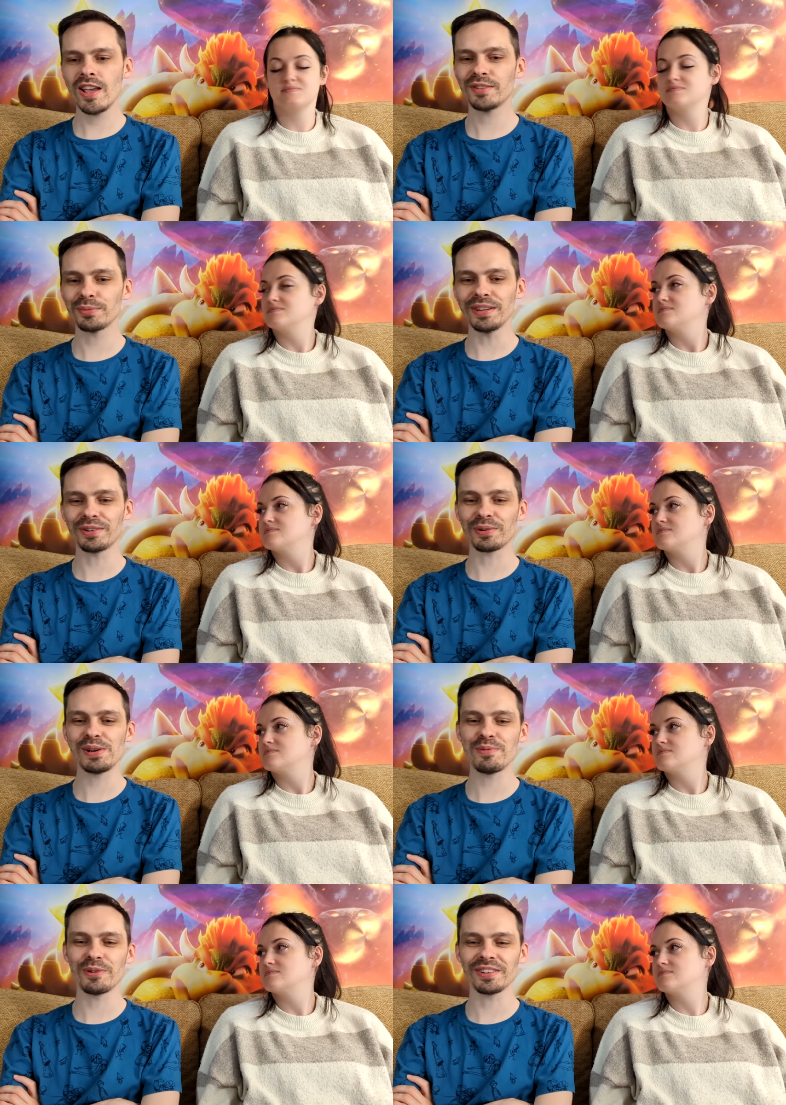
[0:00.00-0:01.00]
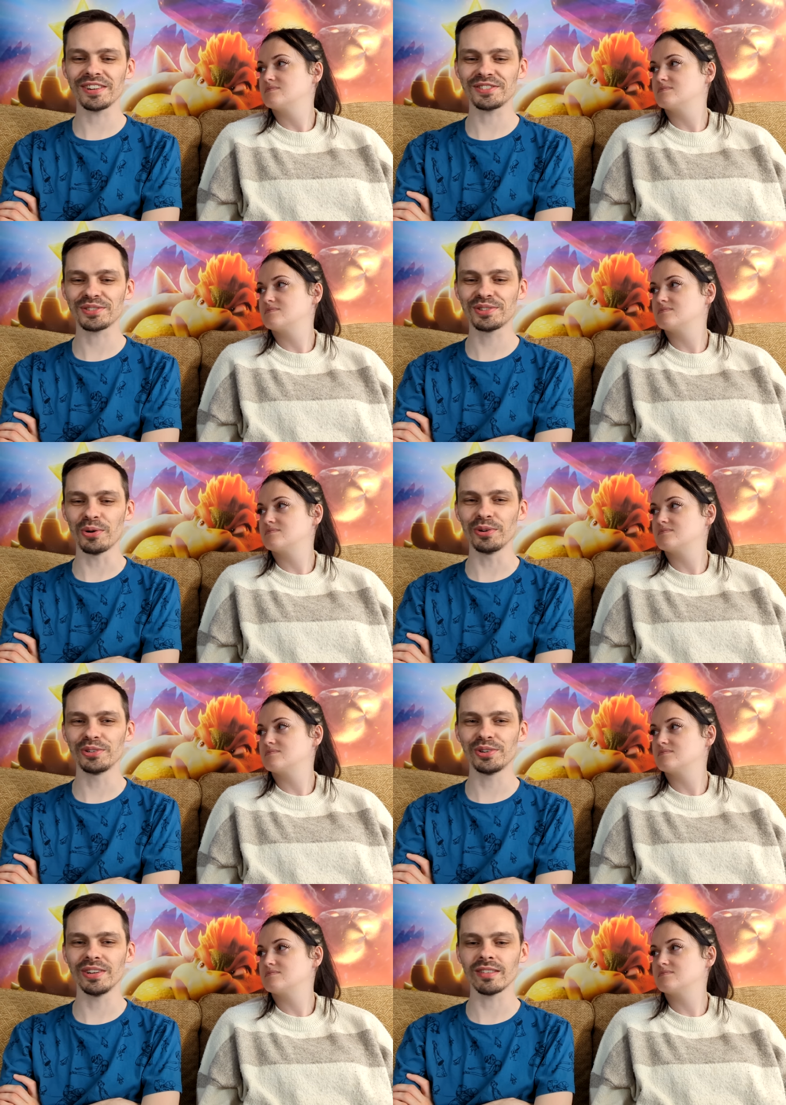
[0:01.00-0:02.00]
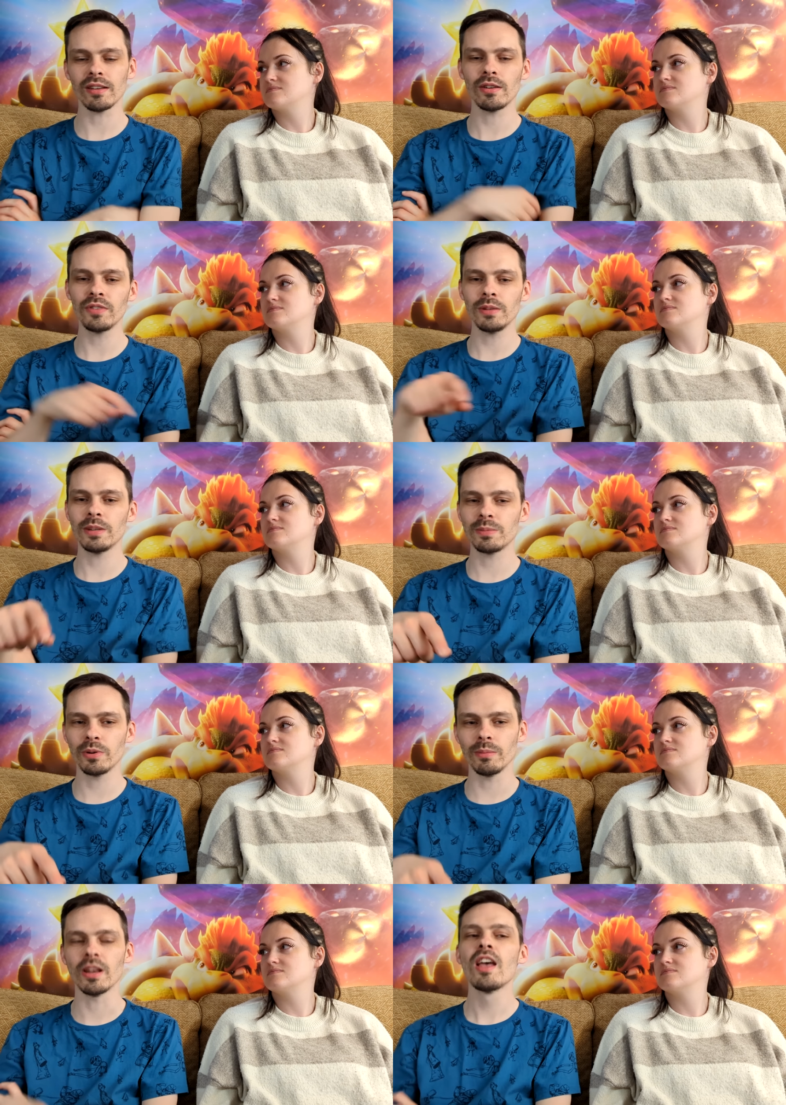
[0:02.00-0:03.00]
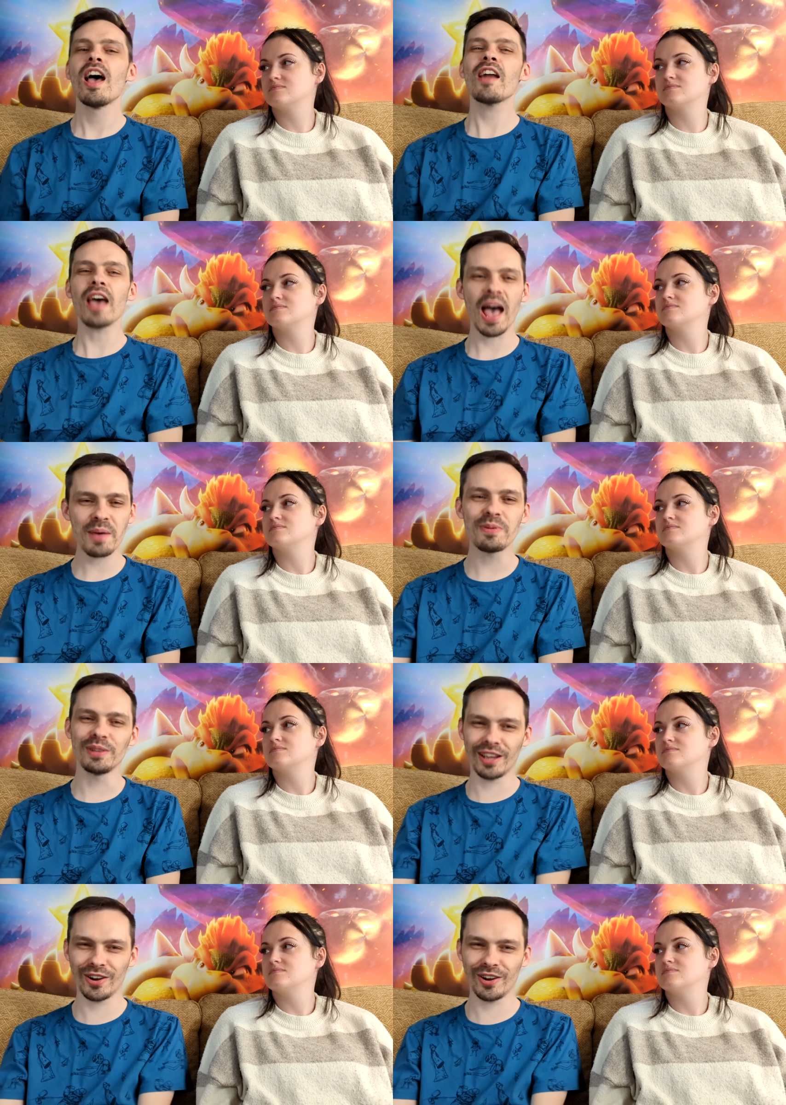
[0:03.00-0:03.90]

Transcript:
Speaker 1: It's when Creed walked in and just stole a toy. It's like, no, I think you meant to put him in. And a happy